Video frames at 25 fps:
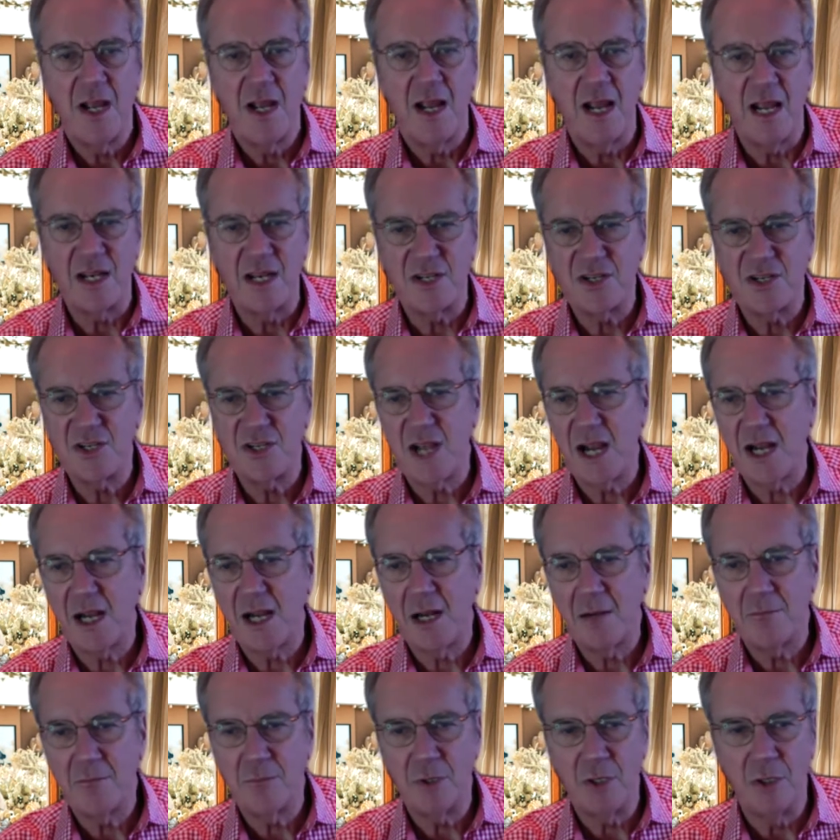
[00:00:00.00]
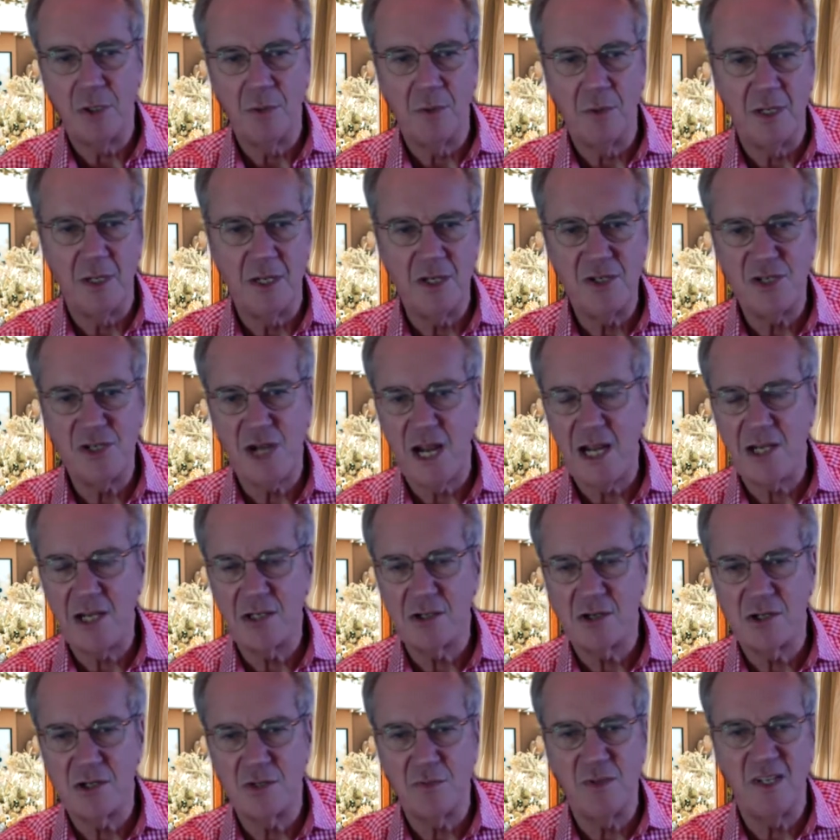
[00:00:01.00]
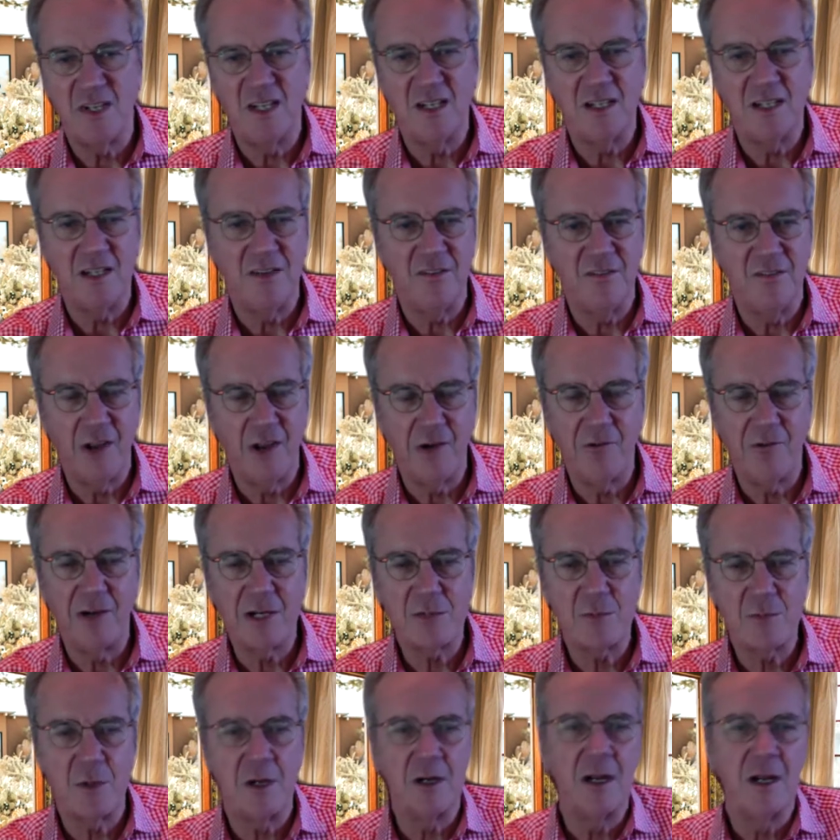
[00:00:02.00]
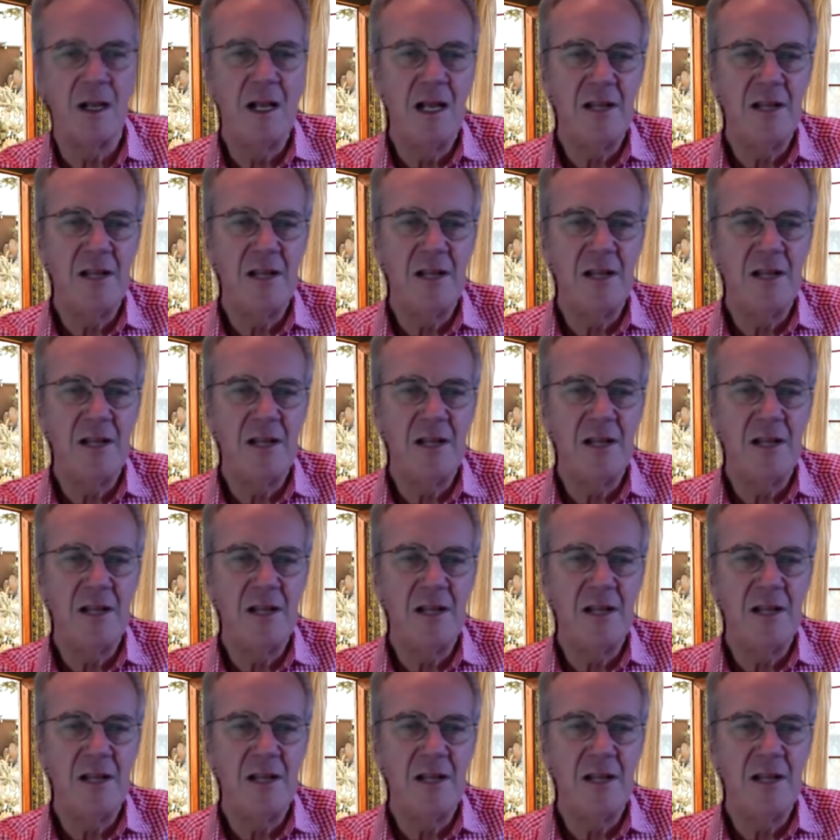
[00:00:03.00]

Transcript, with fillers: at Second Bull Run, Chancellorsville, and Fredericksburg.